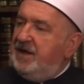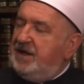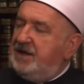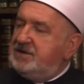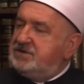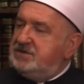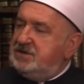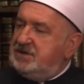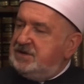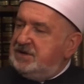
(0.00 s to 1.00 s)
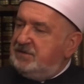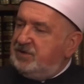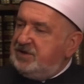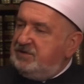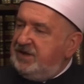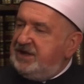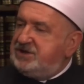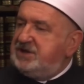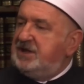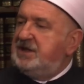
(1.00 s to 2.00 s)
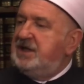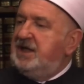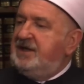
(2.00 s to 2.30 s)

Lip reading: motivation,